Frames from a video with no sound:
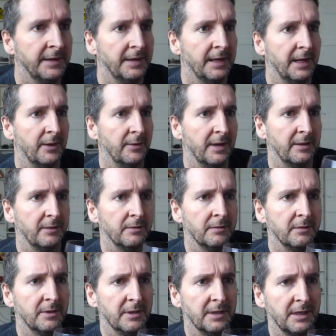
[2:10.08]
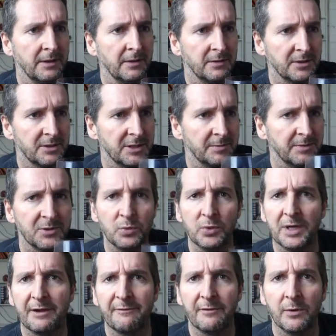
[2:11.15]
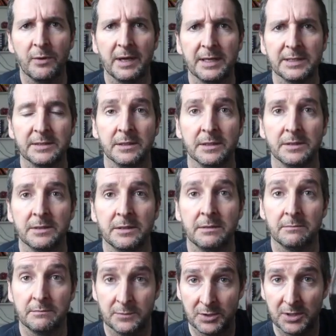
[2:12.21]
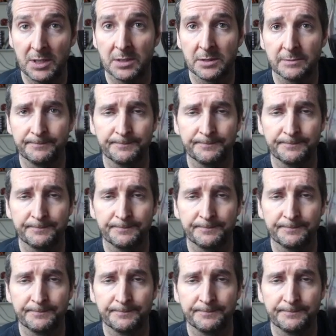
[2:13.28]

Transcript: Anyway, oh, look at that. Chips of wood everywhere. That's nice, isn't it? Cheers.